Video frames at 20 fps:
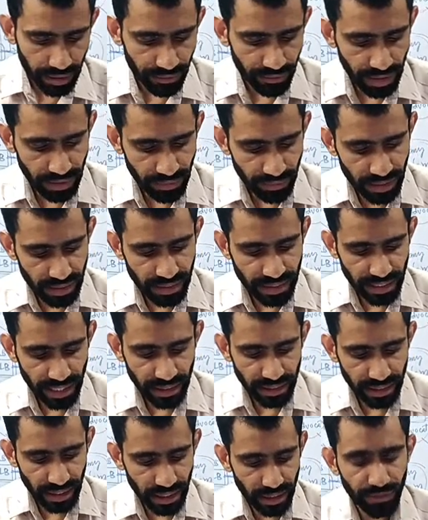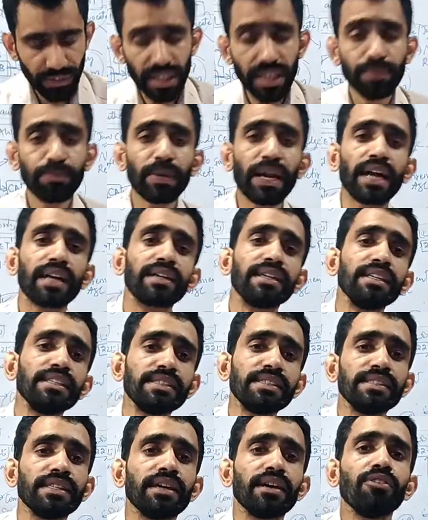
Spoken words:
we practice